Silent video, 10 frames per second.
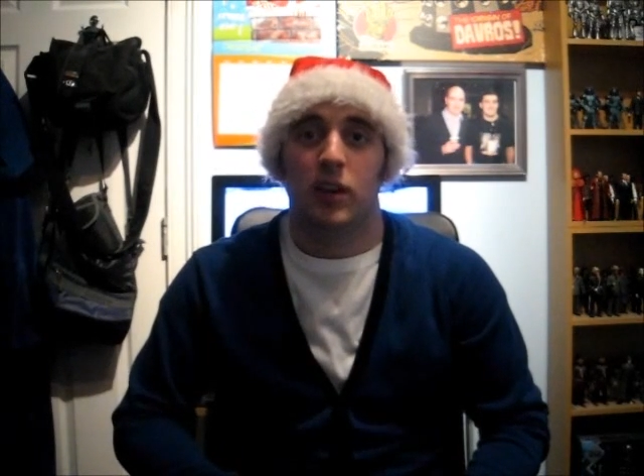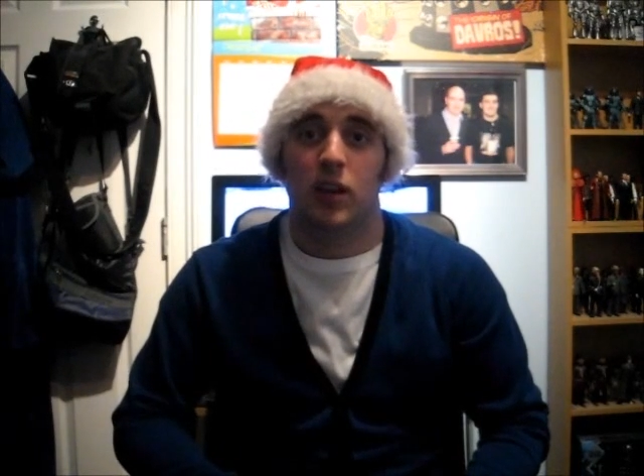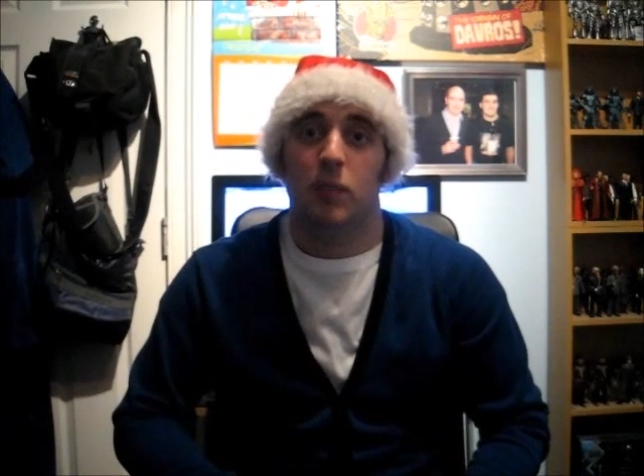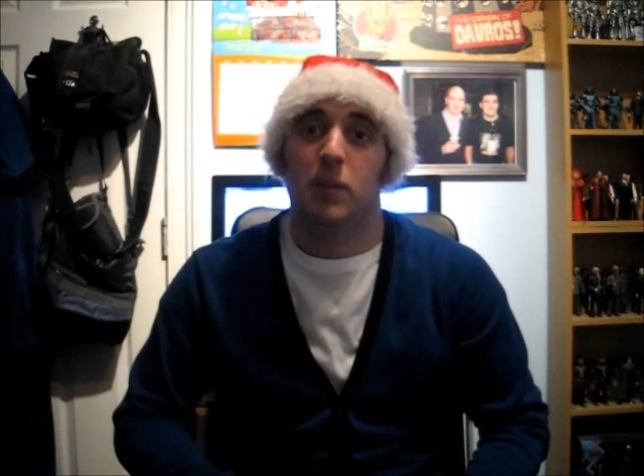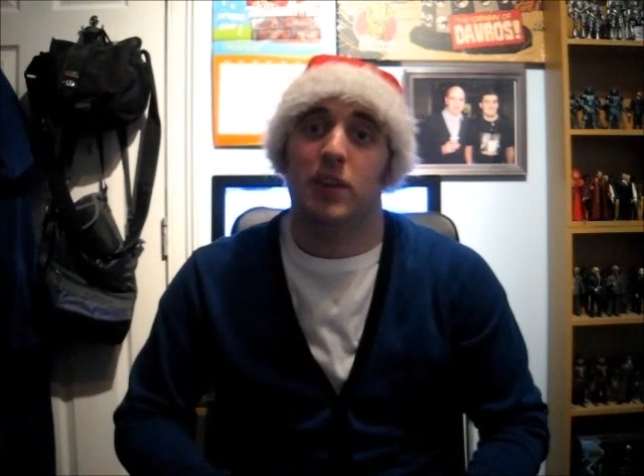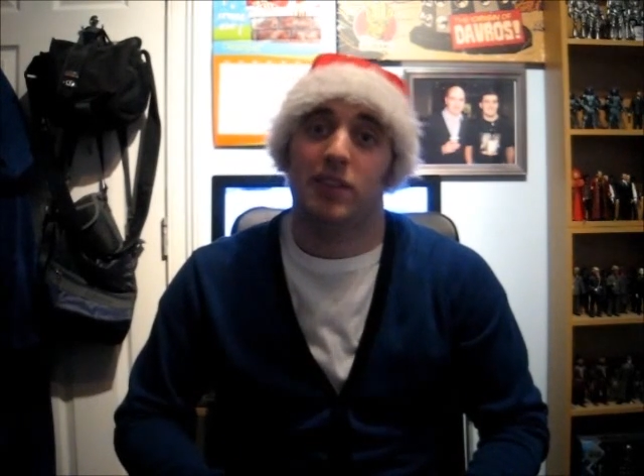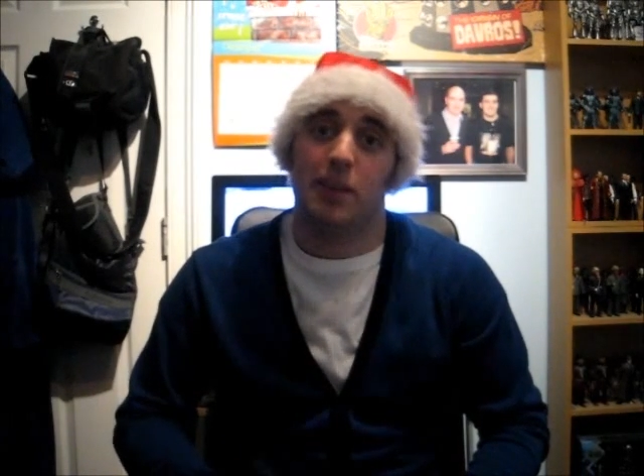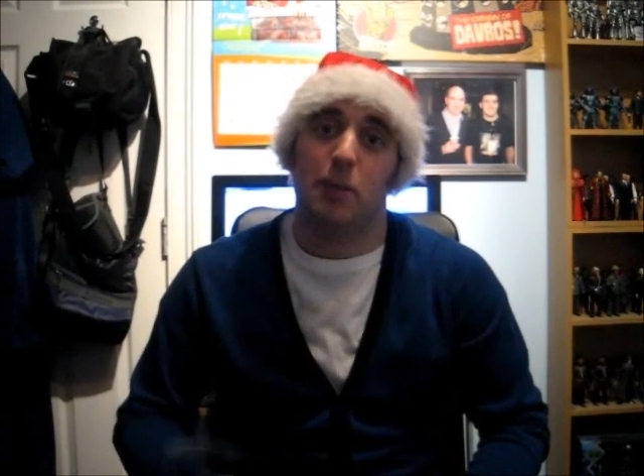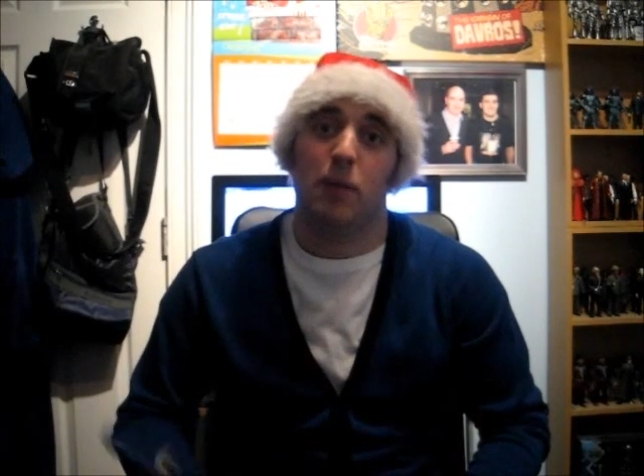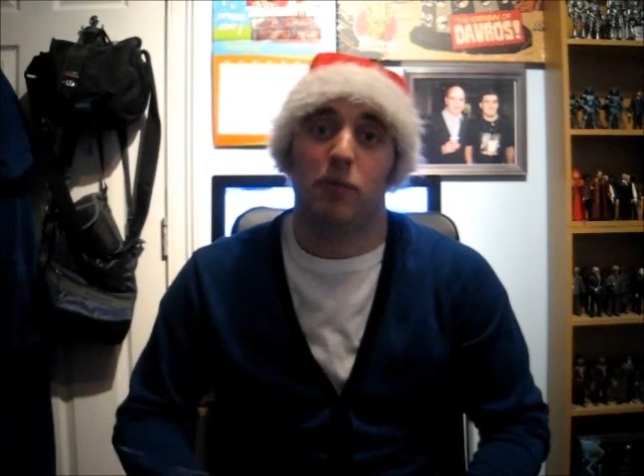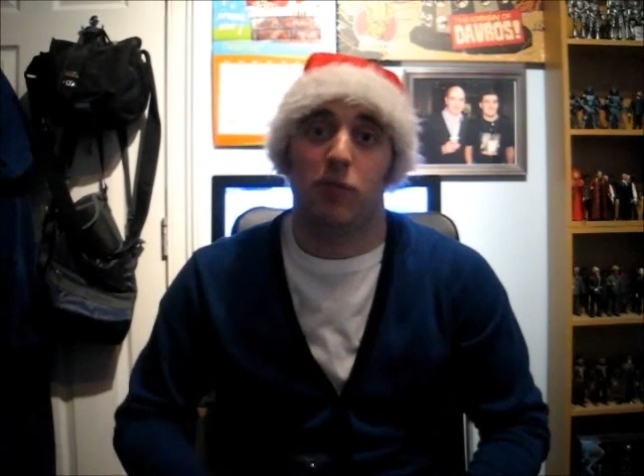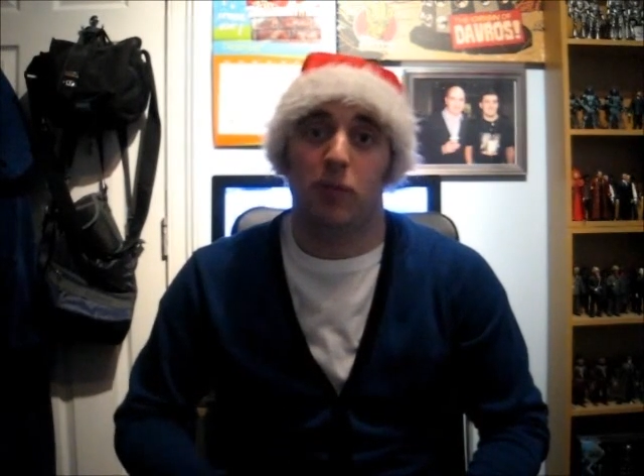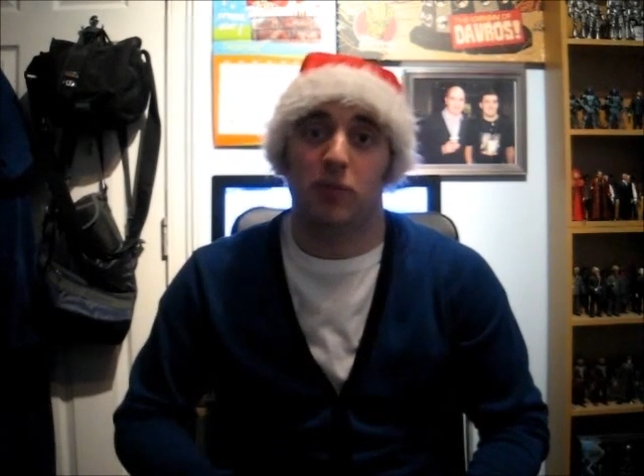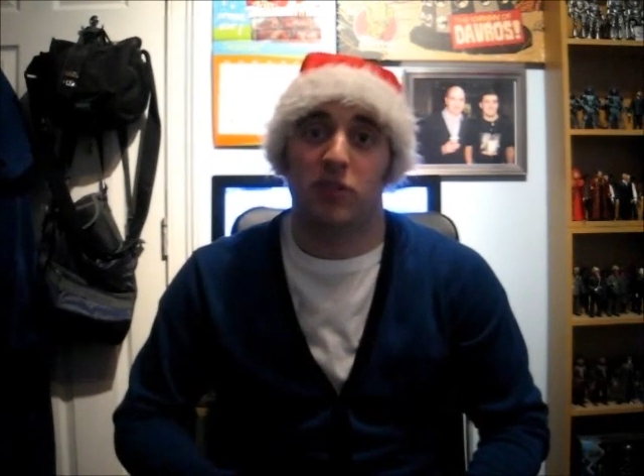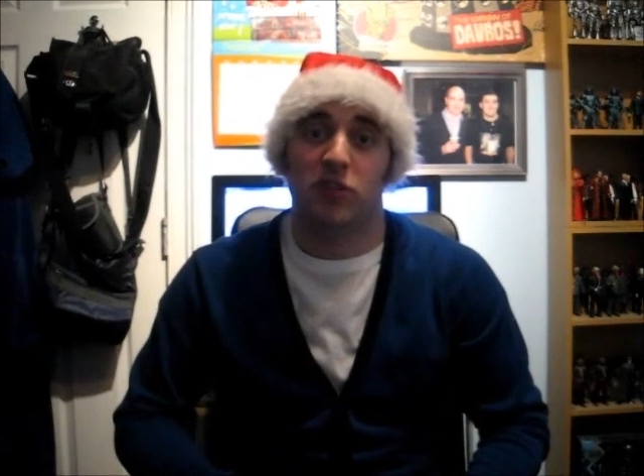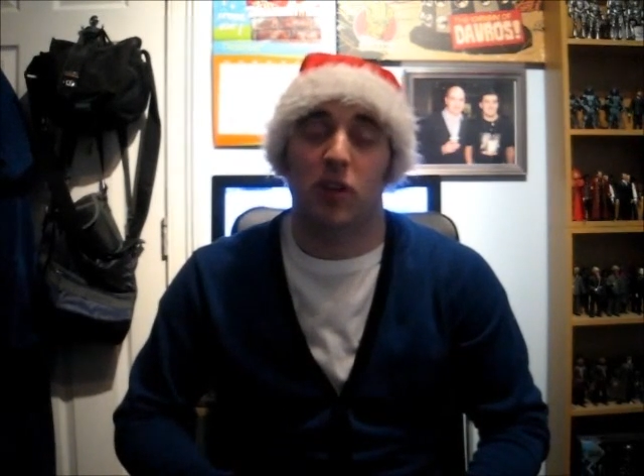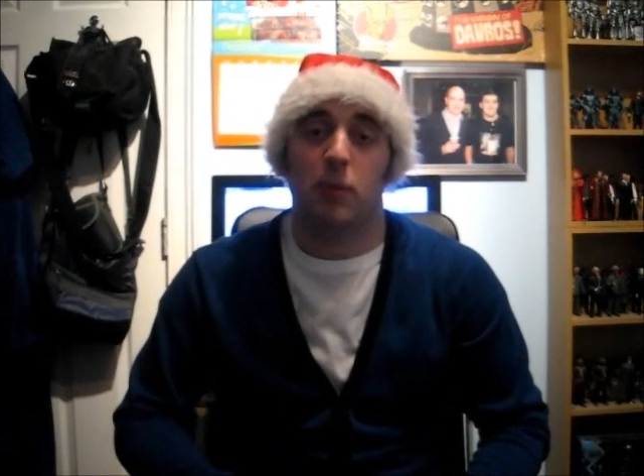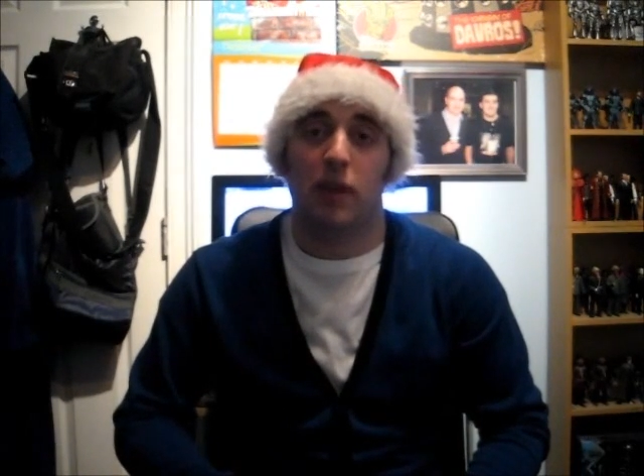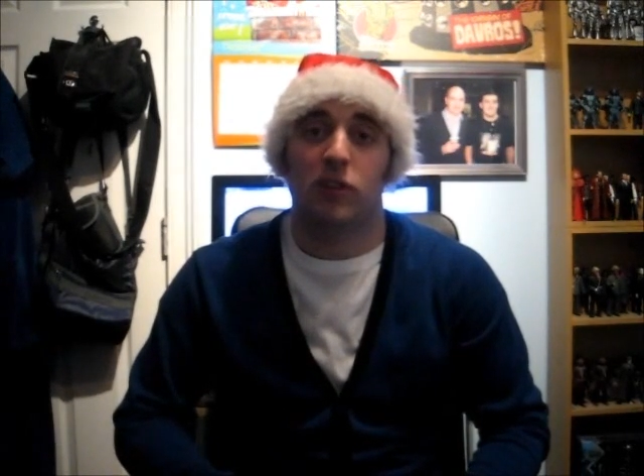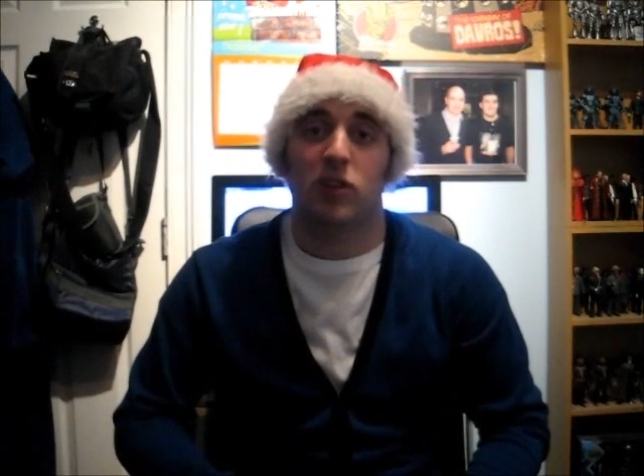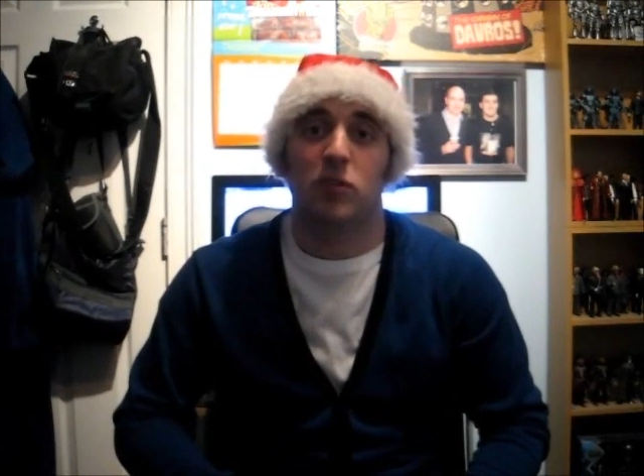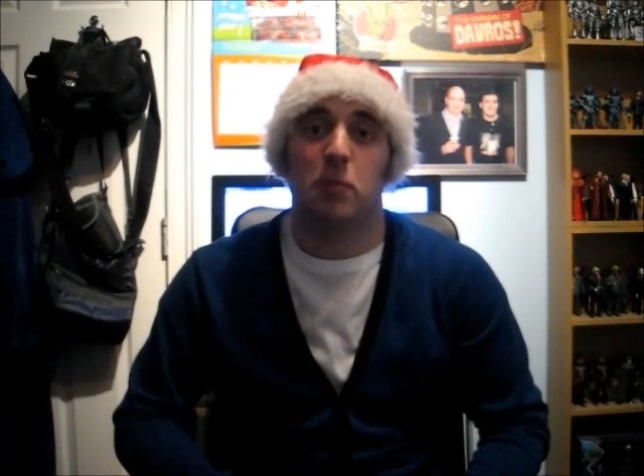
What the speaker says: It'll be a step up for them to show them how to use